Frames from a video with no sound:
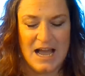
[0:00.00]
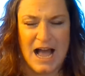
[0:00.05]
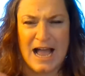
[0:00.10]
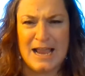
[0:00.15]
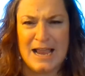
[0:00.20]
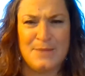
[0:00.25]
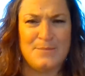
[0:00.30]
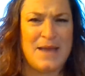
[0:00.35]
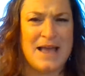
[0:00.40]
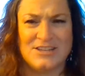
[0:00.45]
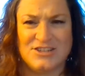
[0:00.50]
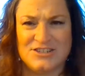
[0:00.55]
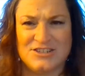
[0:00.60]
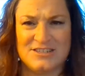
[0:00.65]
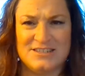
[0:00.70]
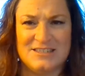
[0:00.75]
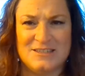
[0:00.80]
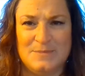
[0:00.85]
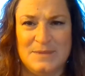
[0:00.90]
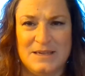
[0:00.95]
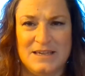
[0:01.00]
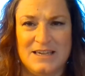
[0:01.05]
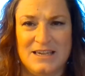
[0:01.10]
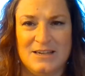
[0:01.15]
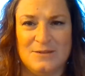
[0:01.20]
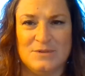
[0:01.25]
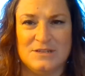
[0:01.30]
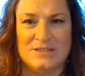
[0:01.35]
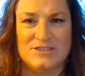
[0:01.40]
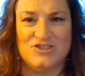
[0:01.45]
I imagined
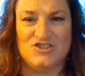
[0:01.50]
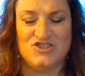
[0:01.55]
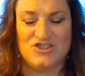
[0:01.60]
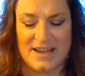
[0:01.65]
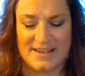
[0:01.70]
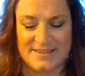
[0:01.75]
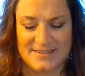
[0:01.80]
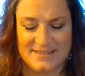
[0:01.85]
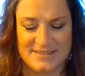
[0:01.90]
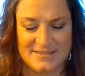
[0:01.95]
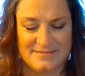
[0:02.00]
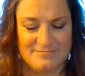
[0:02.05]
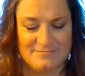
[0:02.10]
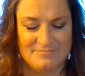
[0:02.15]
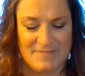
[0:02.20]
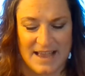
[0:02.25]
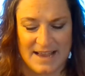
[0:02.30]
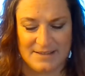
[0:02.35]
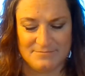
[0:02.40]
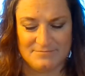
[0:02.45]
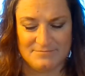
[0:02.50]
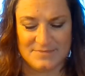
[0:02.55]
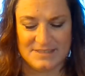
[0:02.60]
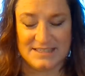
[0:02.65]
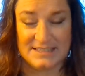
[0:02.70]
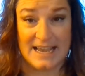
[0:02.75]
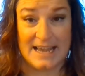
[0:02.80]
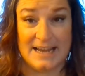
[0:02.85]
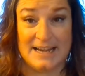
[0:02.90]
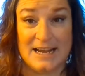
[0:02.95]
speaking was just like
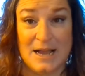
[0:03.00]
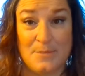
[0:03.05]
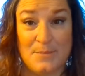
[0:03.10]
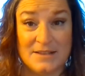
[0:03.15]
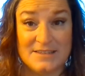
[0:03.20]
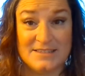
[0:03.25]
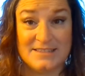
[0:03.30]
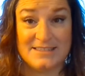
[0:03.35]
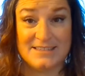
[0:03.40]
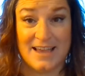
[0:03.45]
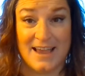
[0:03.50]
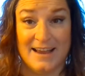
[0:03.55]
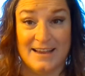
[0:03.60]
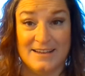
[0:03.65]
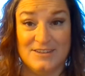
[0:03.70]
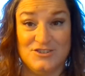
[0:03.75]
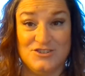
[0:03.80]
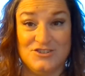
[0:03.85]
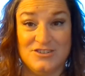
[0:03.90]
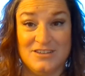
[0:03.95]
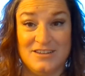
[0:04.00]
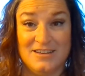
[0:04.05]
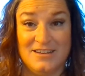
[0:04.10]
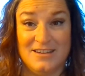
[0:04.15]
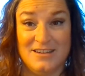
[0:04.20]
standing up on stage.